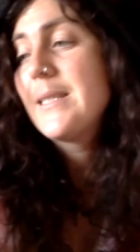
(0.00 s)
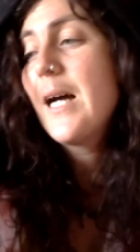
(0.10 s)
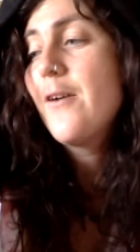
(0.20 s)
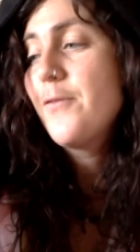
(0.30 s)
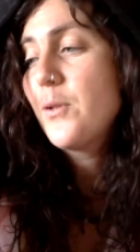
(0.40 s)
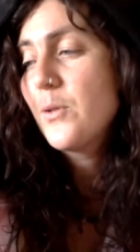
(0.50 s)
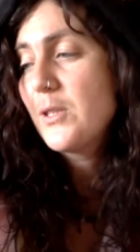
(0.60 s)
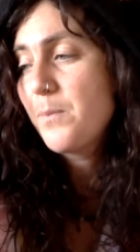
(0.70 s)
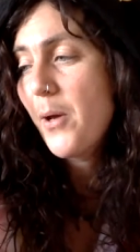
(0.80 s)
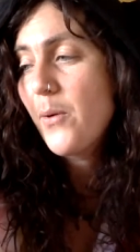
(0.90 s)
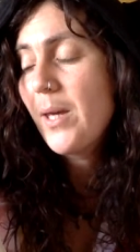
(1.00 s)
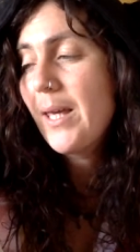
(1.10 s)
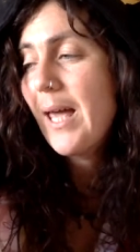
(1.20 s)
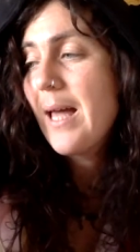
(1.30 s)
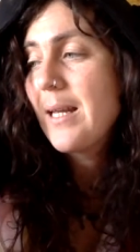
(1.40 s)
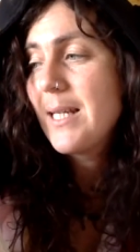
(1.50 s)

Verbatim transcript: Salvatore spoke again,